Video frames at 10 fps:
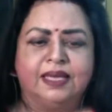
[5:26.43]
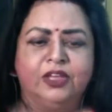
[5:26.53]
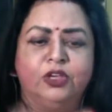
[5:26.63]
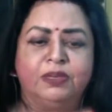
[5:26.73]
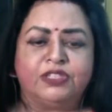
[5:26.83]

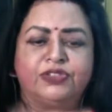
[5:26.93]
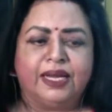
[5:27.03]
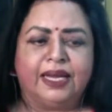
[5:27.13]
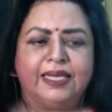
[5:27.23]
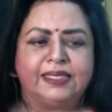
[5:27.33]
you must
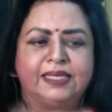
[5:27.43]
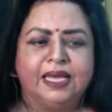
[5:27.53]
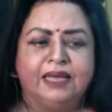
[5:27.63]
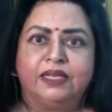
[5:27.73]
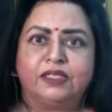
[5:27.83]
realize
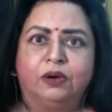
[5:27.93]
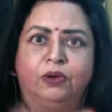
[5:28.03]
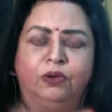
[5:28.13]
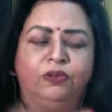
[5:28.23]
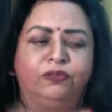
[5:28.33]
there is a
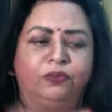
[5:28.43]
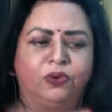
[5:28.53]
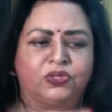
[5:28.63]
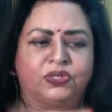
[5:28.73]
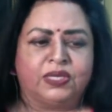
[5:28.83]
whole
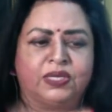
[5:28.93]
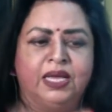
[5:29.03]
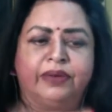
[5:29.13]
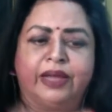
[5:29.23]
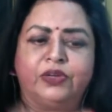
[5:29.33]
force
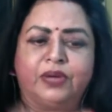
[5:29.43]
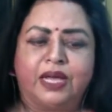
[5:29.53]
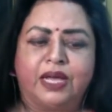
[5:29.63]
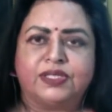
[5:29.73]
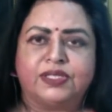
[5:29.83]
trying to
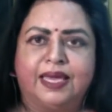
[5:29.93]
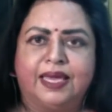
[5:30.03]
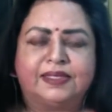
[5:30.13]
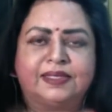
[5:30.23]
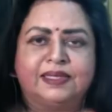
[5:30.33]
hush the
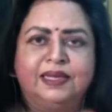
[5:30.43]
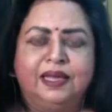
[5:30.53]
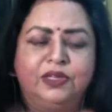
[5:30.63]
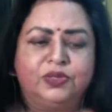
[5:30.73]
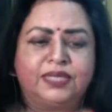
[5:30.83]
case
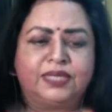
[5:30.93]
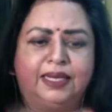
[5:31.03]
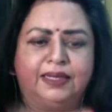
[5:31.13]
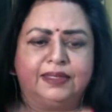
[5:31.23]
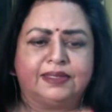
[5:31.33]
into
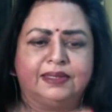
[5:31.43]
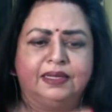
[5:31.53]
silence.